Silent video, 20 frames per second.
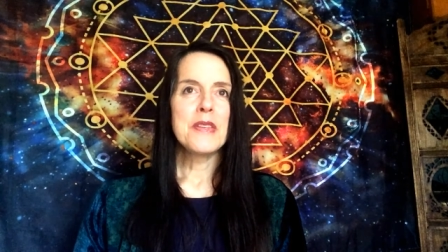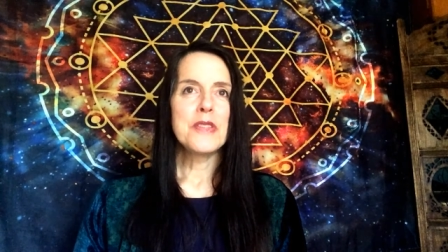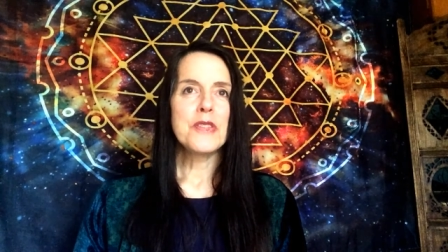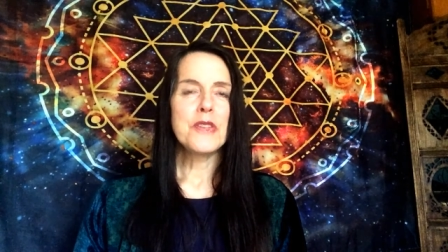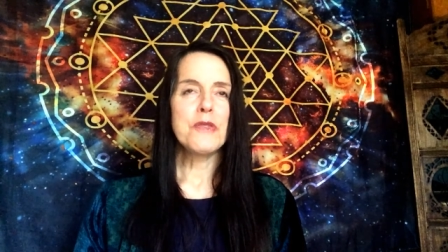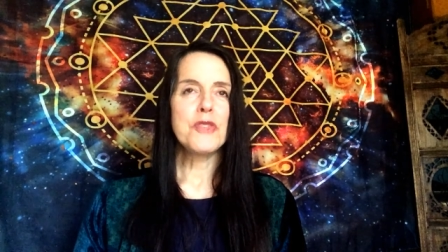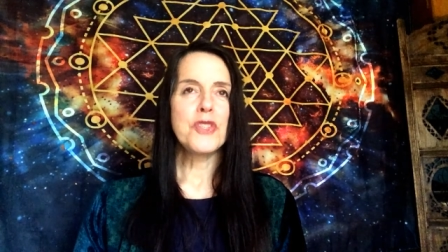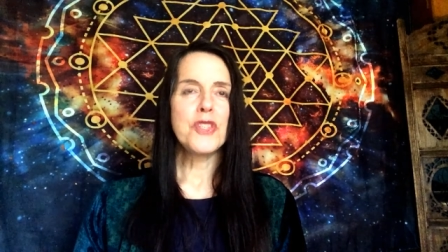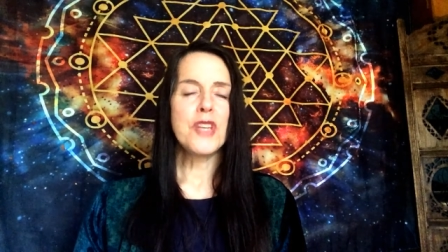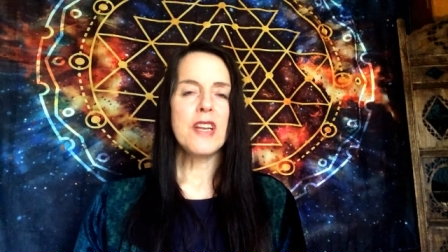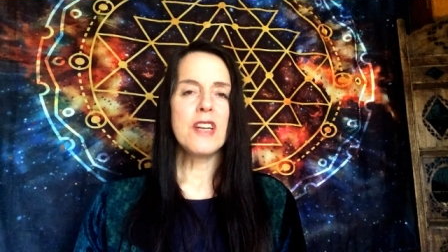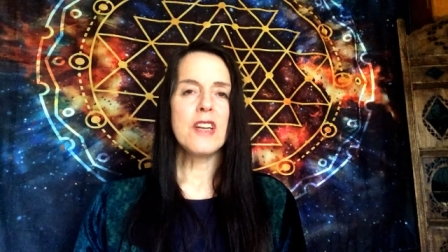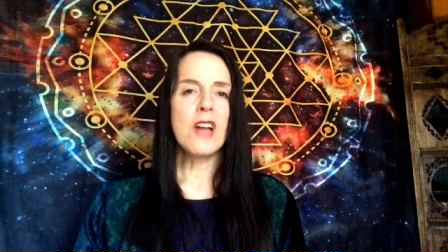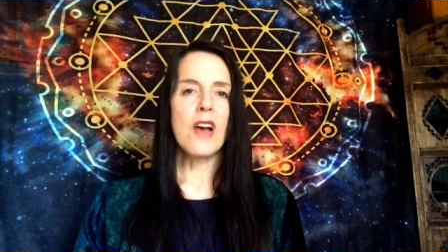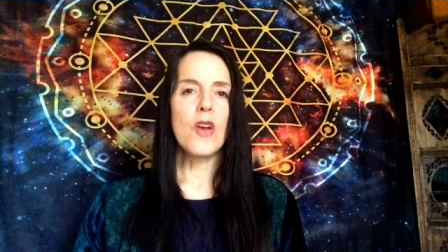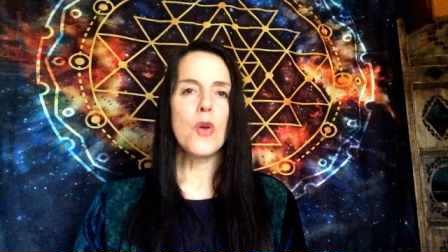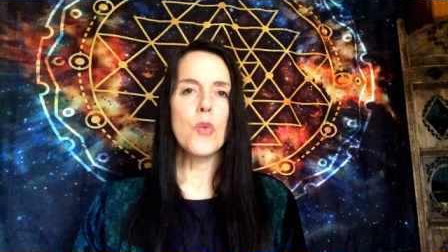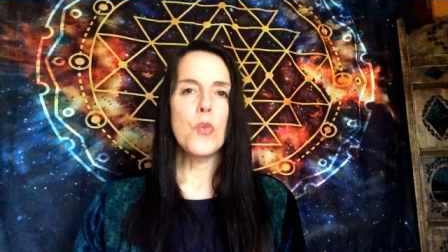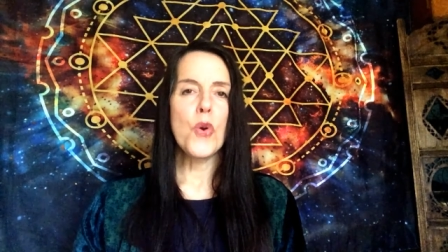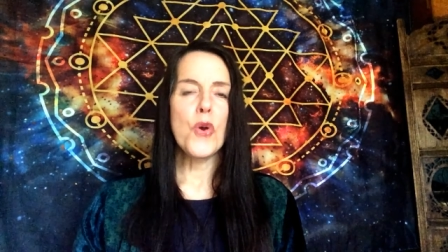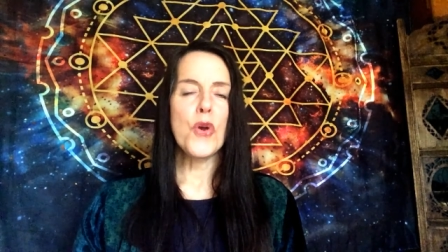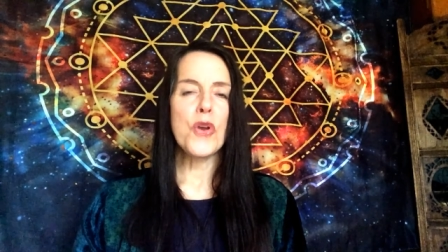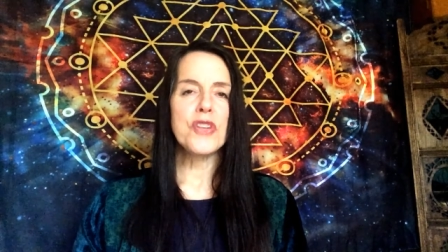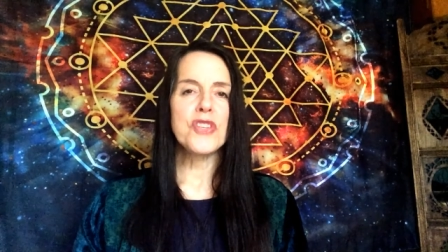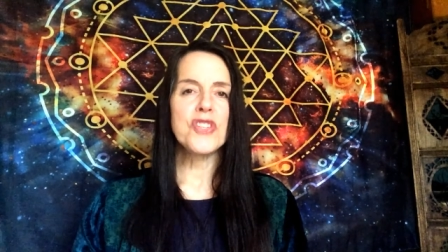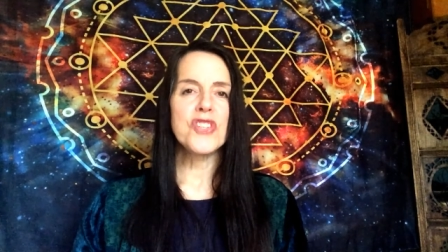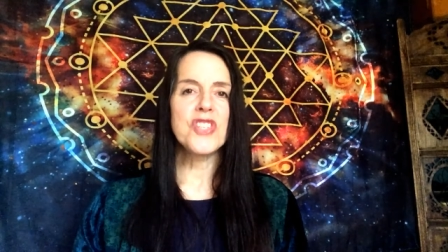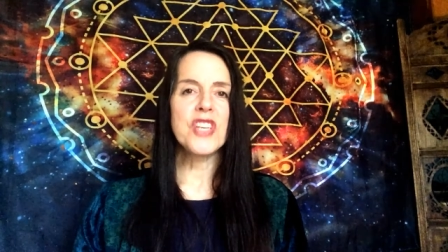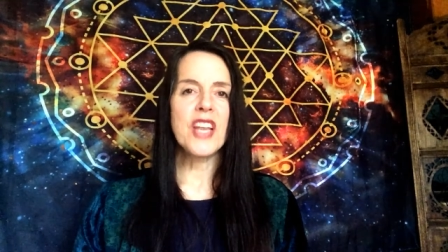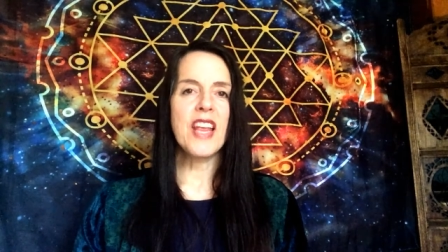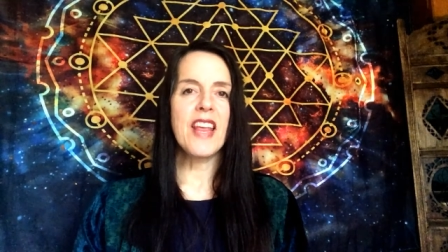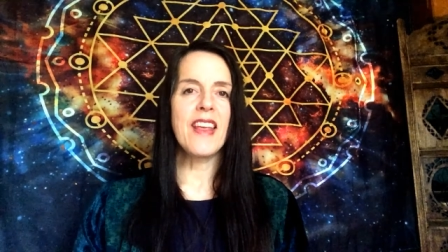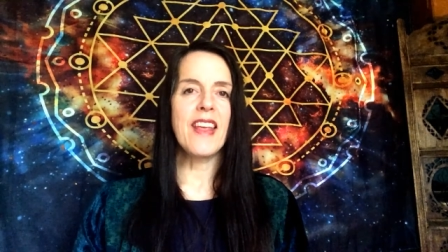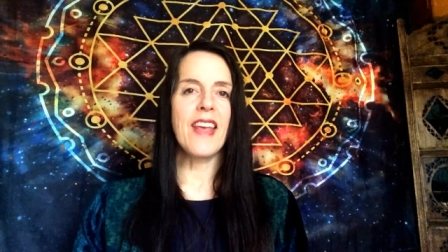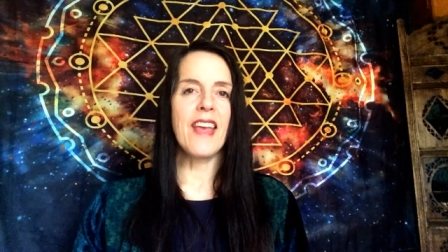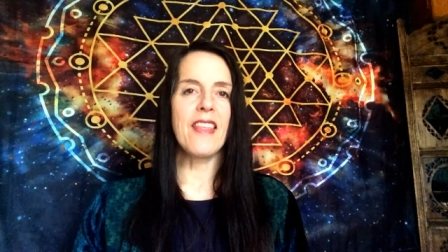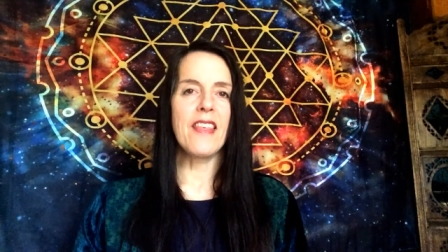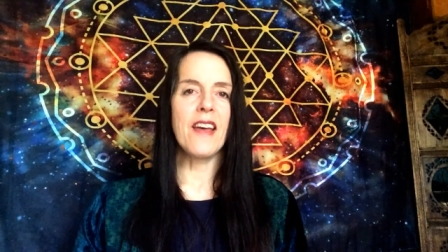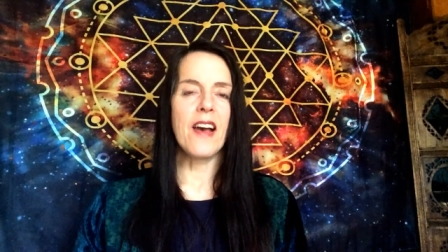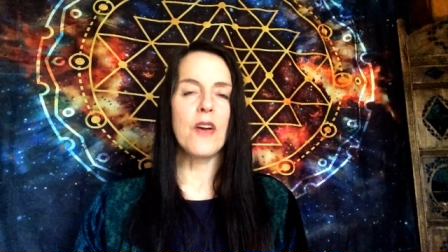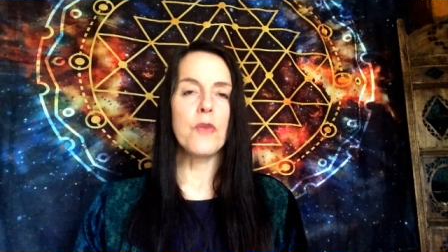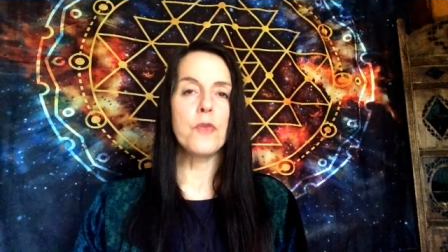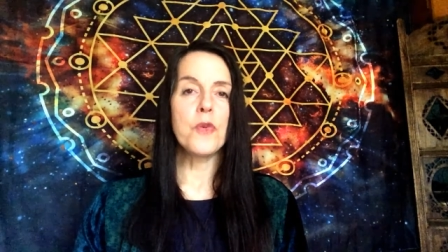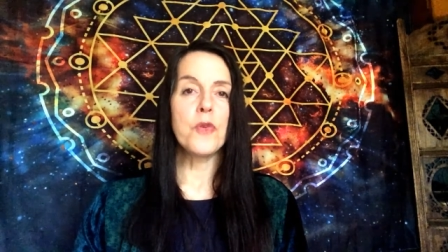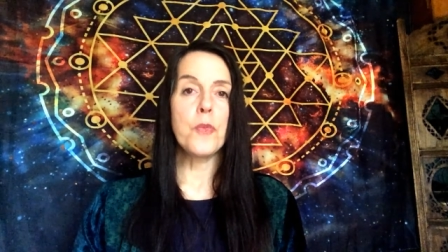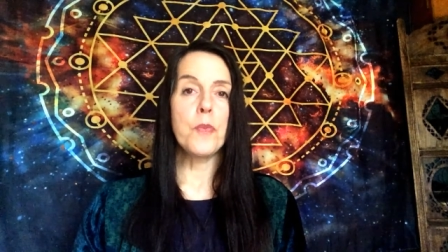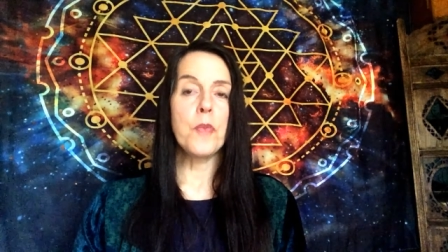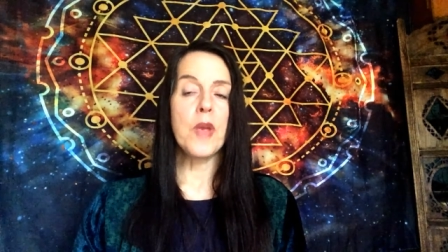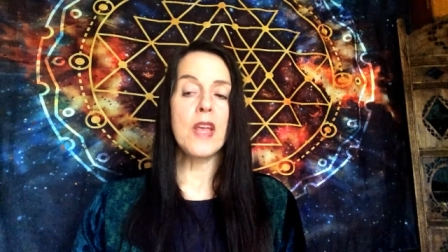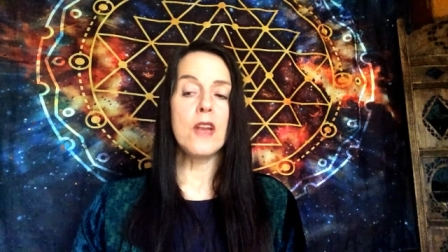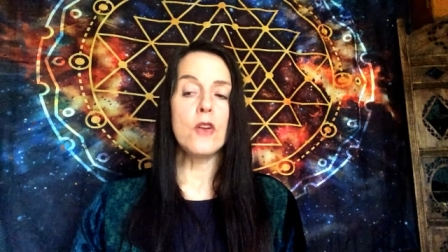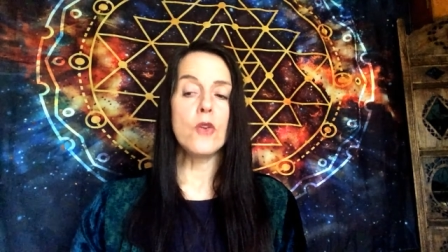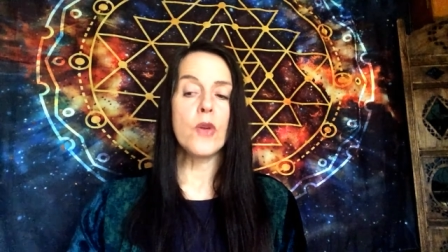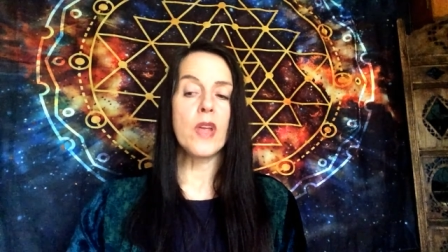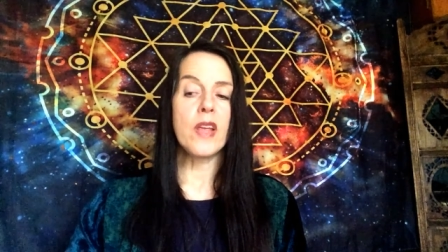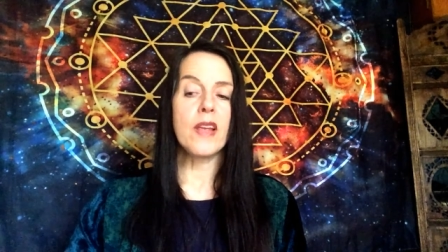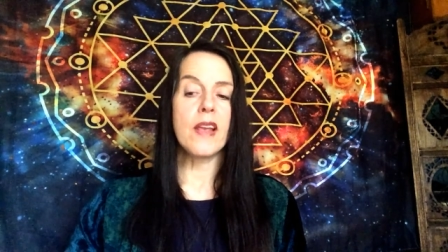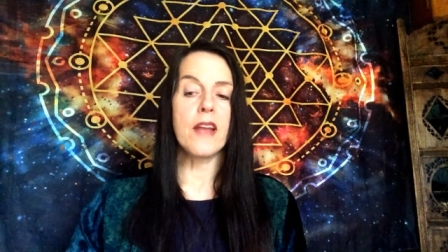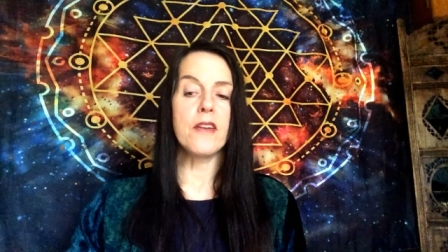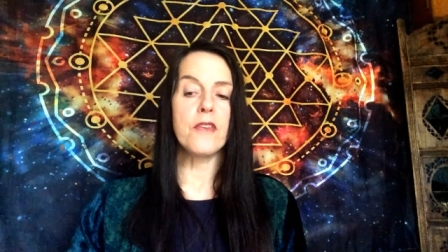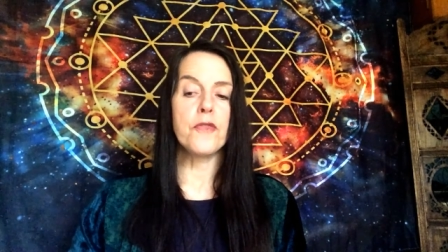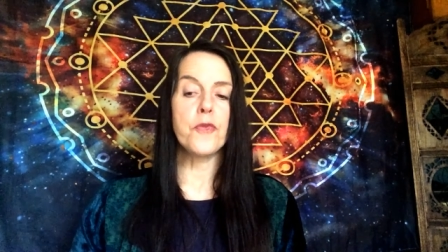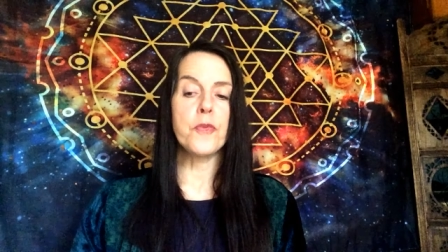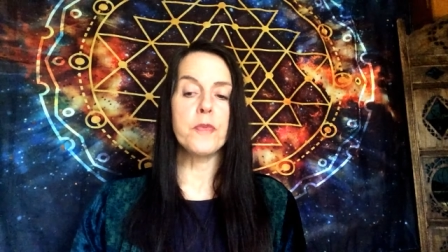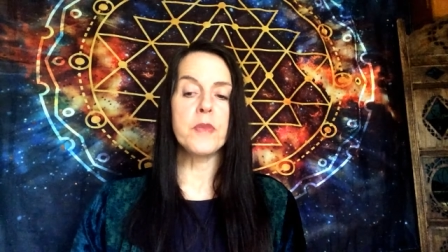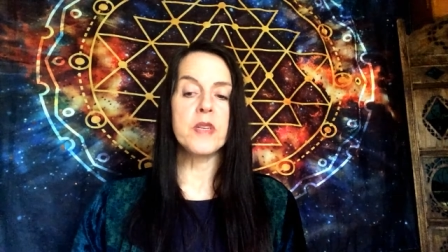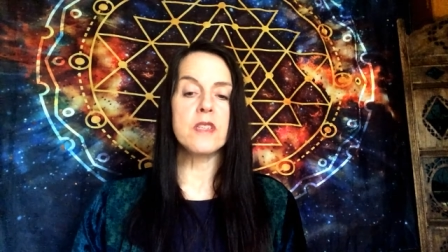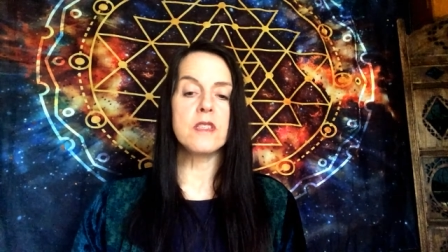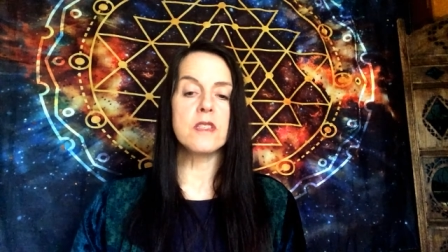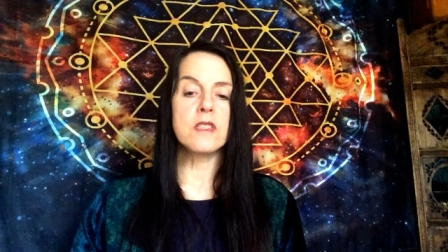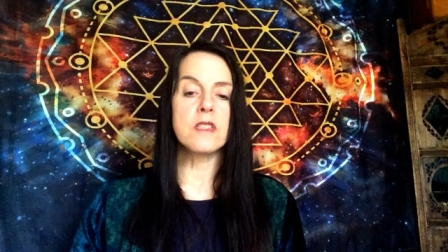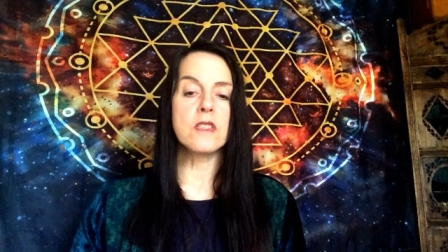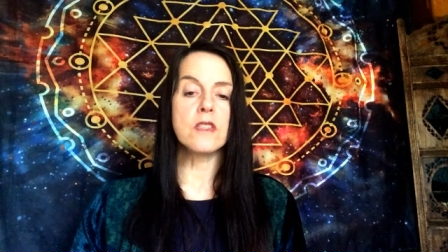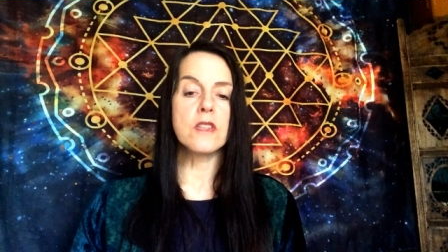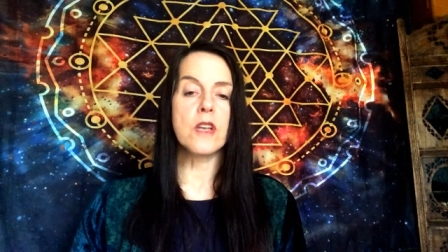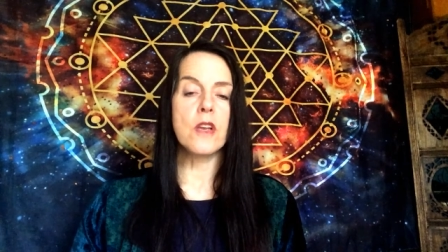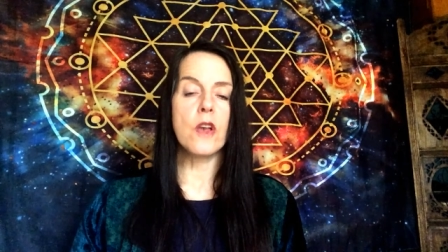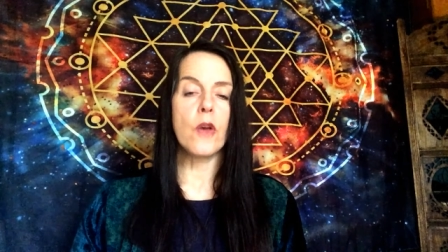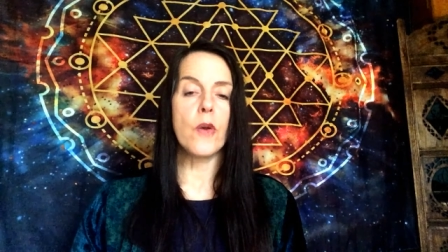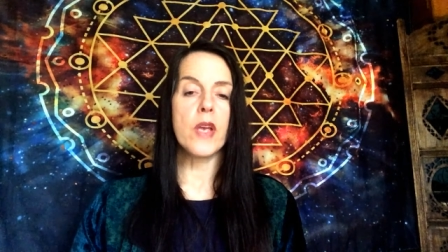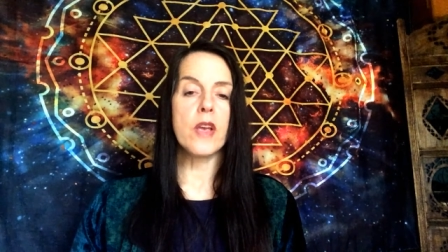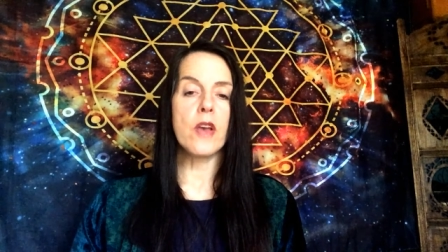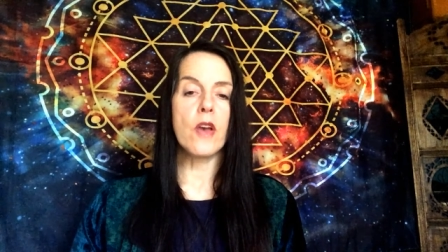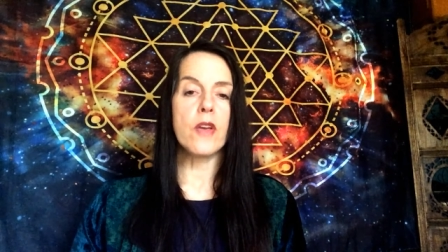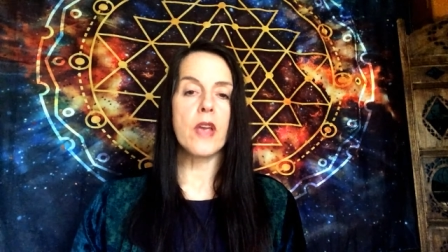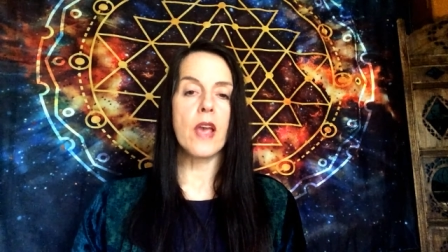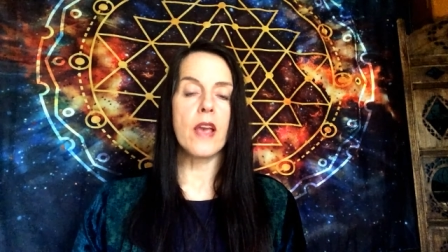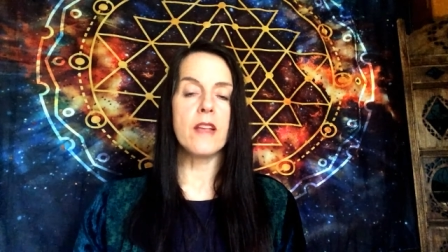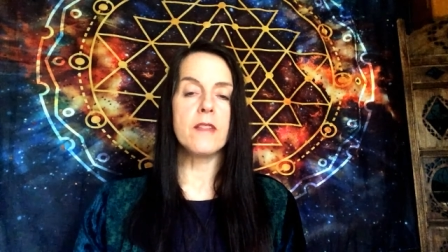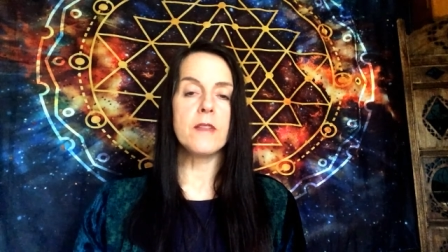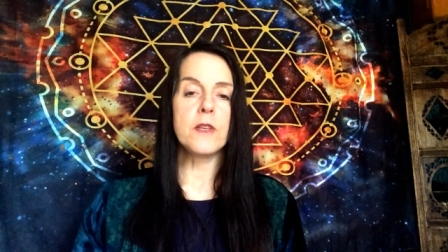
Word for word: So she and I worked together with me looking at it from a distance and going, okay,